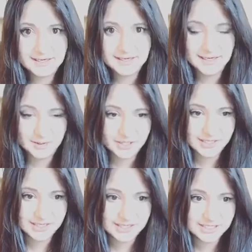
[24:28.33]
I'm going to
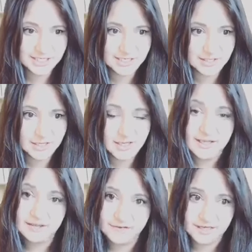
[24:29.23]
continue.
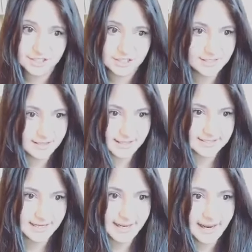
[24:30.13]
Eventually, they
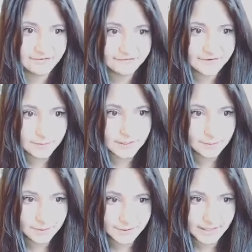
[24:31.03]
say,
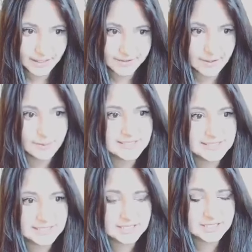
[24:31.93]
everyone will know that we
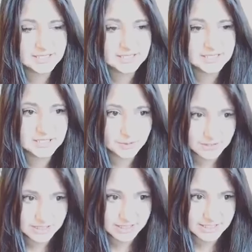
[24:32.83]
did these
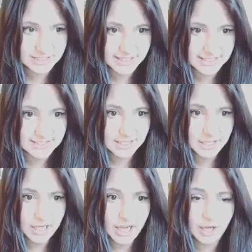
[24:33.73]
suicide attacks
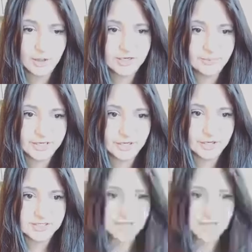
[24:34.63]
only
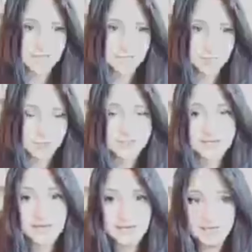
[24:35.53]
because our Lord
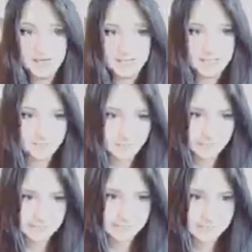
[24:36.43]
Allah
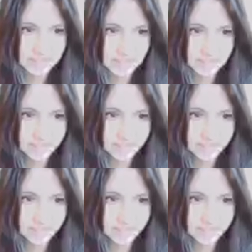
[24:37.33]
commanded so.